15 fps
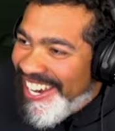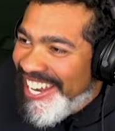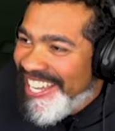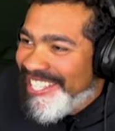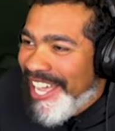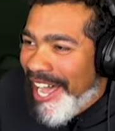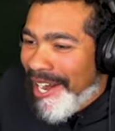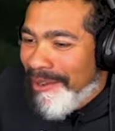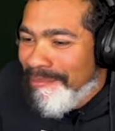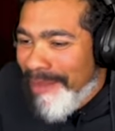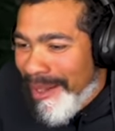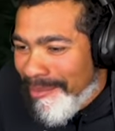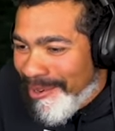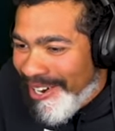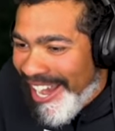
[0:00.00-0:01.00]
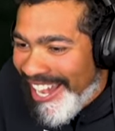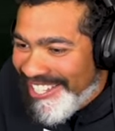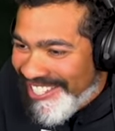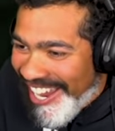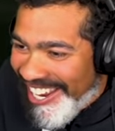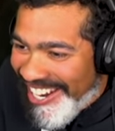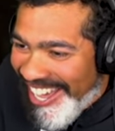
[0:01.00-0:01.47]
he's got them
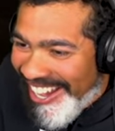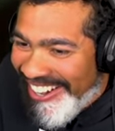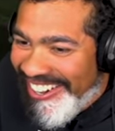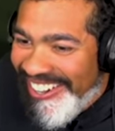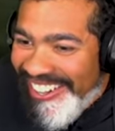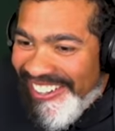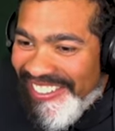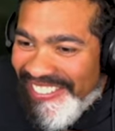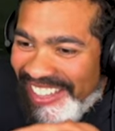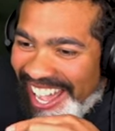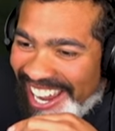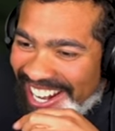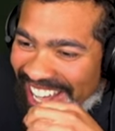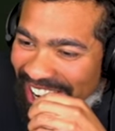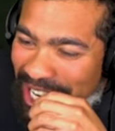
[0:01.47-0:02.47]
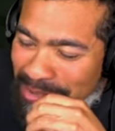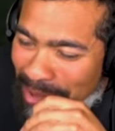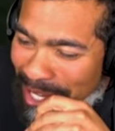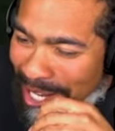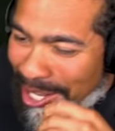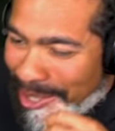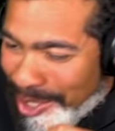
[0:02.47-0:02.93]
memorized. I know. I know. He's
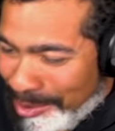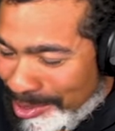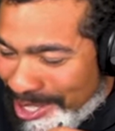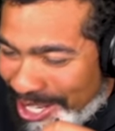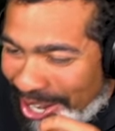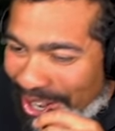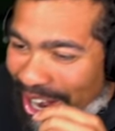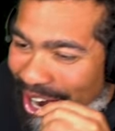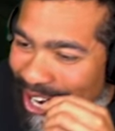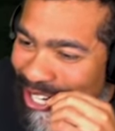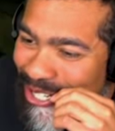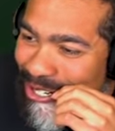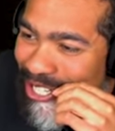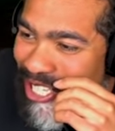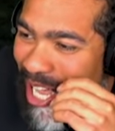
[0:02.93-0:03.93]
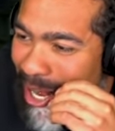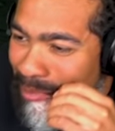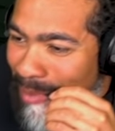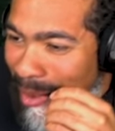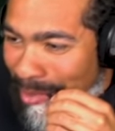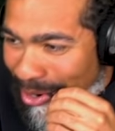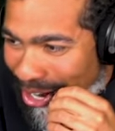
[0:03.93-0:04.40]
been getting looped so hard, dude. He's got them
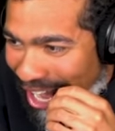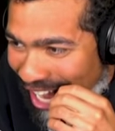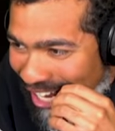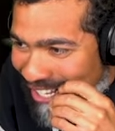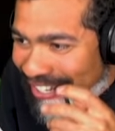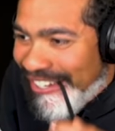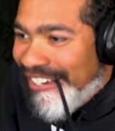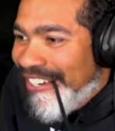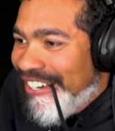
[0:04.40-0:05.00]
memorized. Wait a